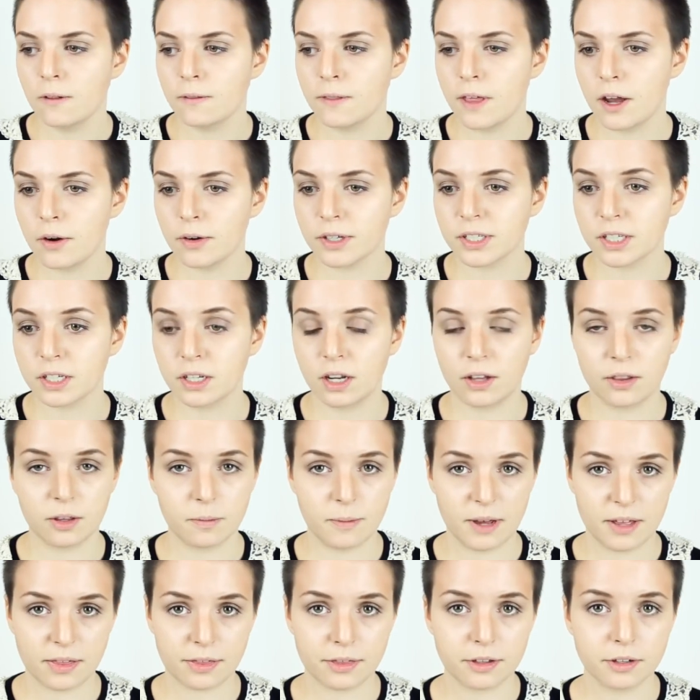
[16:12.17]
There is another
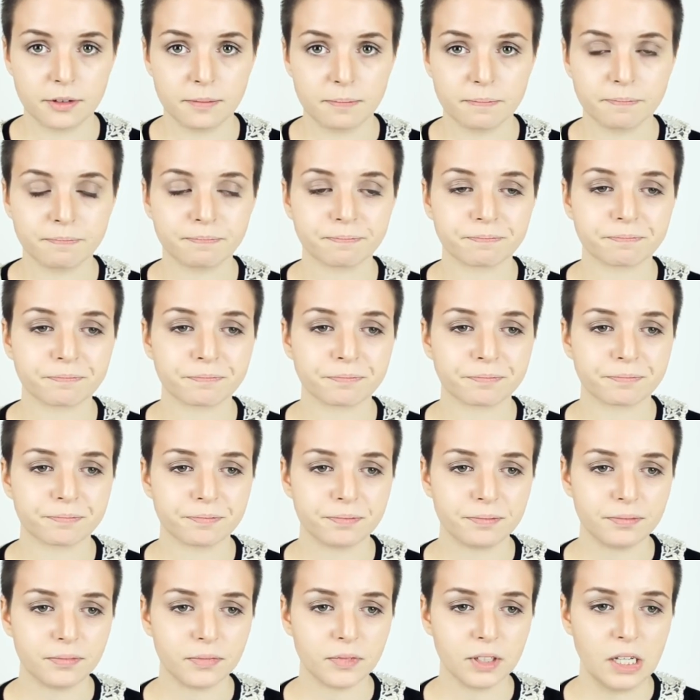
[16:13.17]
method
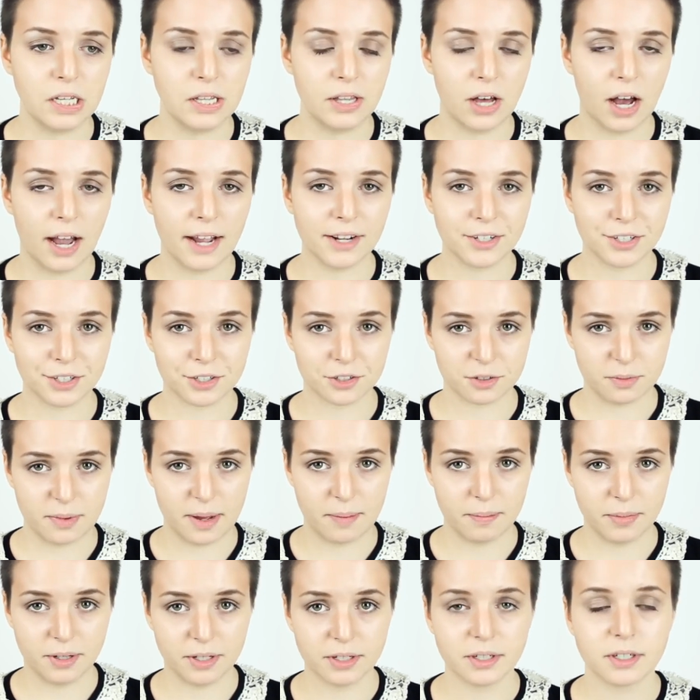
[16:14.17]
that I just
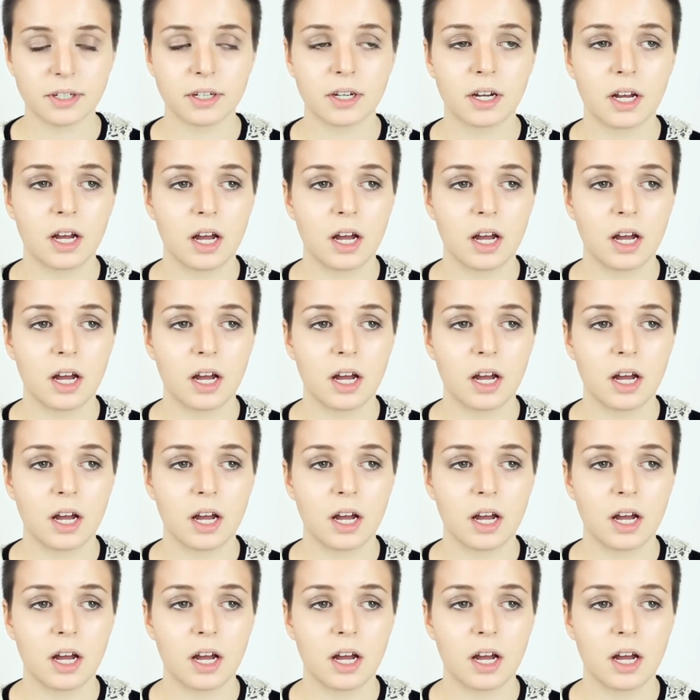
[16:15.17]
remembered.